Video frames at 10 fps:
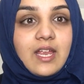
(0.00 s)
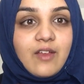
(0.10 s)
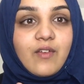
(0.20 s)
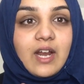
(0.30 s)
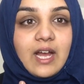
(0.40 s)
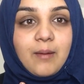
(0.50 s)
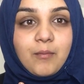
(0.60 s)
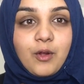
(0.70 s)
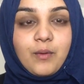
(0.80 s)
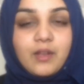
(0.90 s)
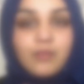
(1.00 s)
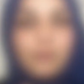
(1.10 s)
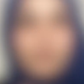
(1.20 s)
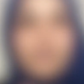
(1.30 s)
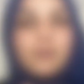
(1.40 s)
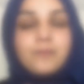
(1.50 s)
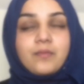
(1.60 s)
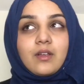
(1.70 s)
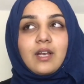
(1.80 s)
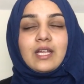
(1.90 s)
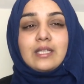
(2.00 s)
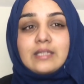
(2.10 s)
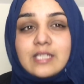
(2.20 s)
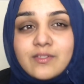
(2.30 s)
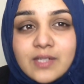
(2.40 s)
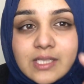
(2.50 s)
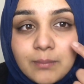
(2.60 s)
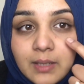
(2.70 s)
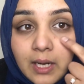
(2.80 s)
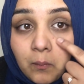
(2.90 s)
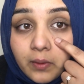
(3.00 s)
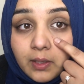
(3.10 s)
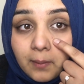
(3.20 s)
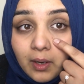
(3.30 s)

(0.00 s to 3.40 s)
even I'm going through it. Like, this, for example, like, I'm worrying